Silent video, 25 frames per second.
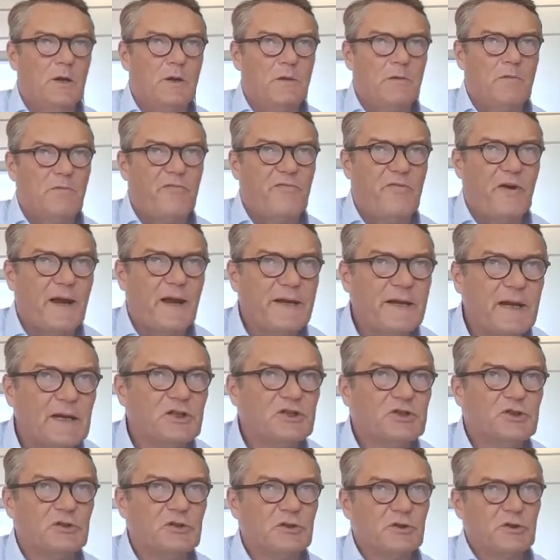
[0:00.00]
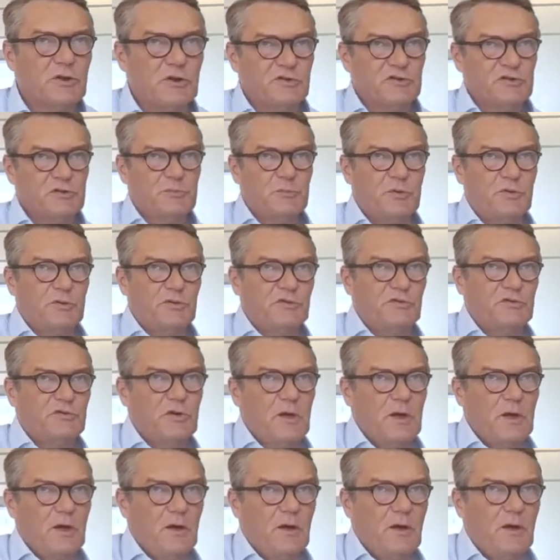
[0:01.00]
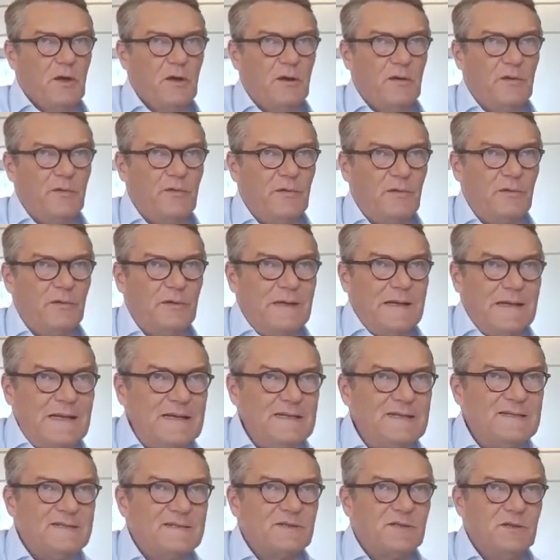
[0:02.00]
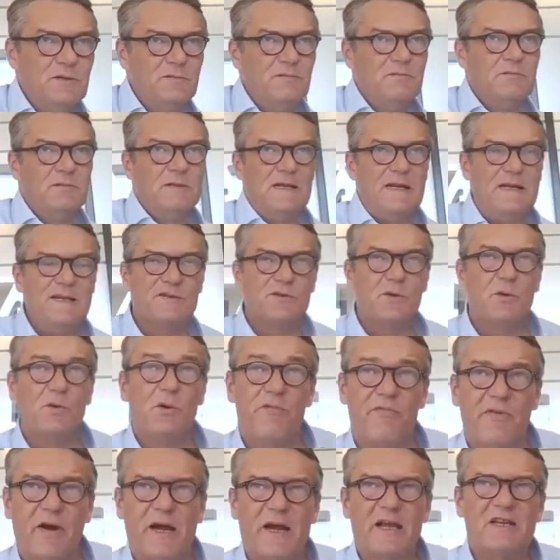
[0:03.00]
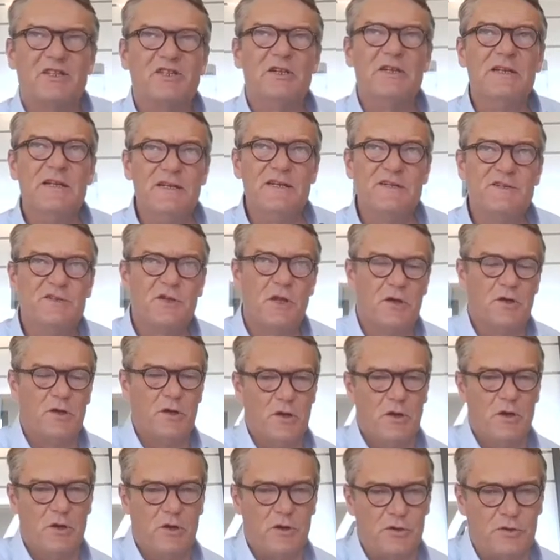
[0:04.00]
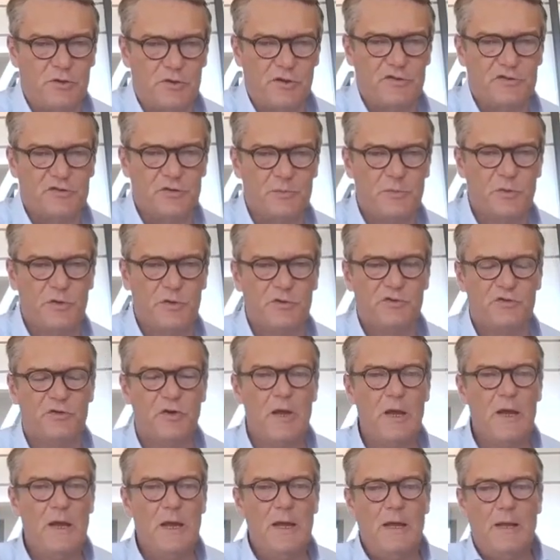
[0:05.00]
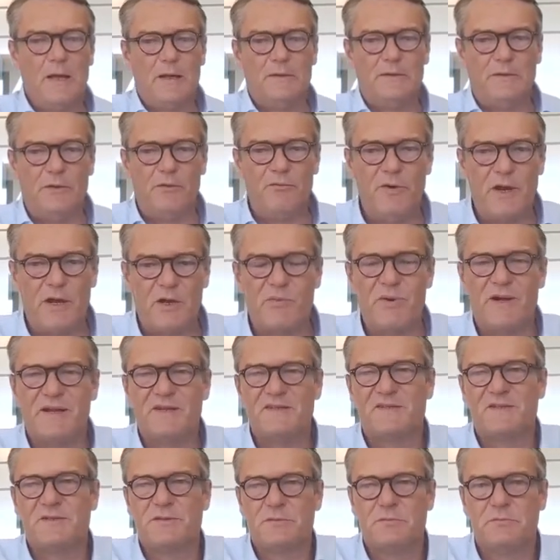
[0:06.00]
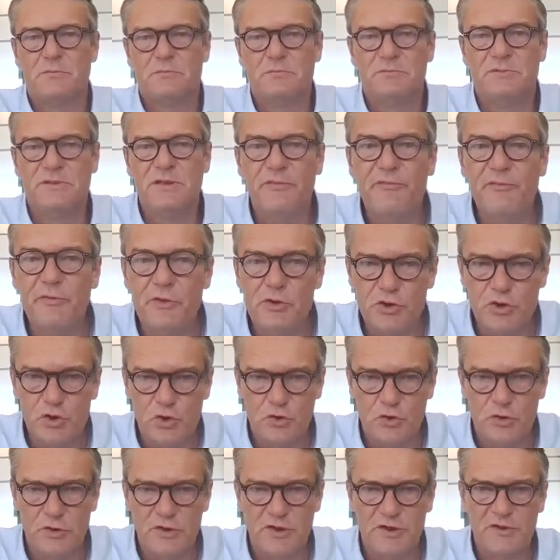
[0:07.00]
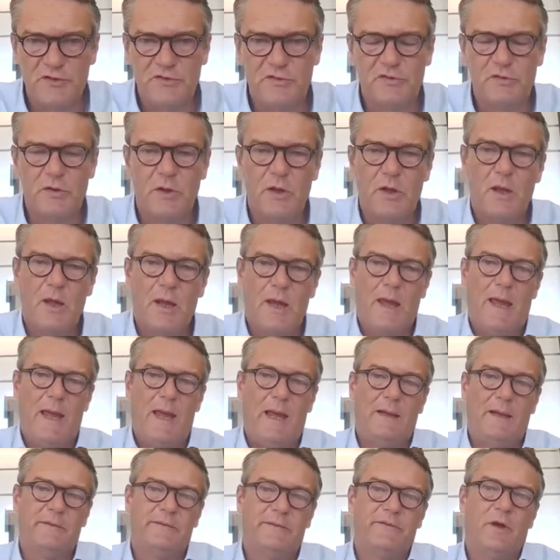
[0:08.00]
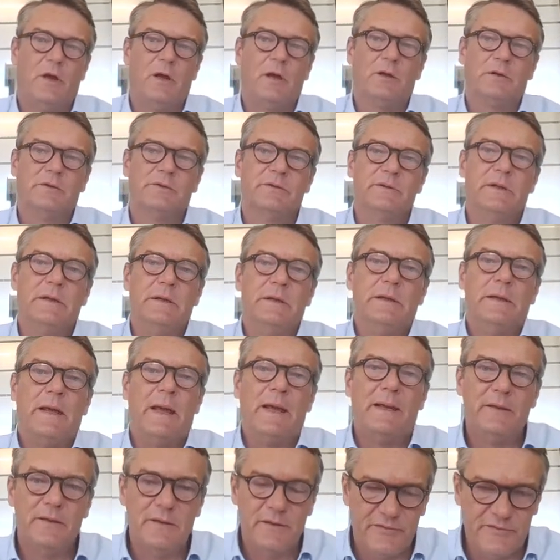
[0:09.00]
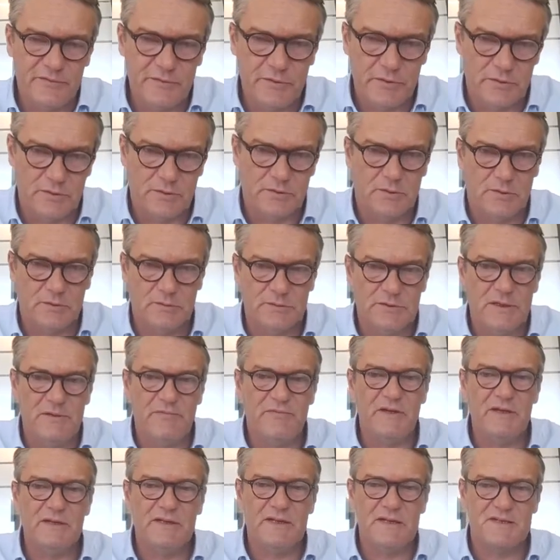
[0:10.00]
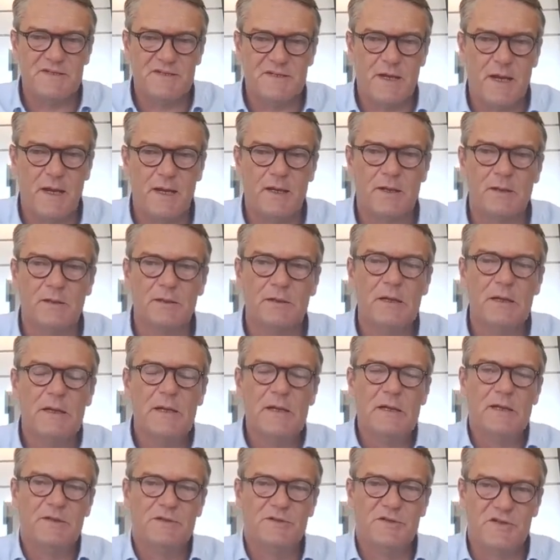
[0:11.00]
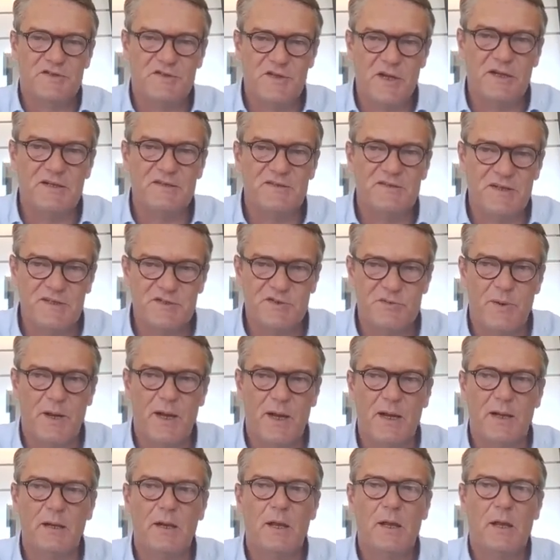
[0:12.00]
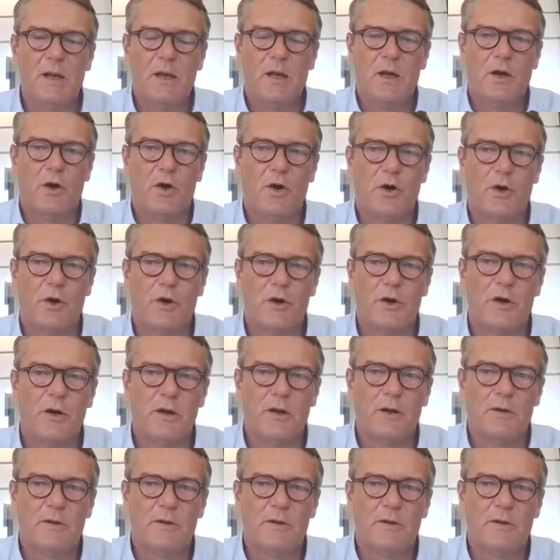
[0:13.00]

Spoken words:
financial customers, financial lease customers request different journeys, and on the end of the defleeting cycle, the sales as well, or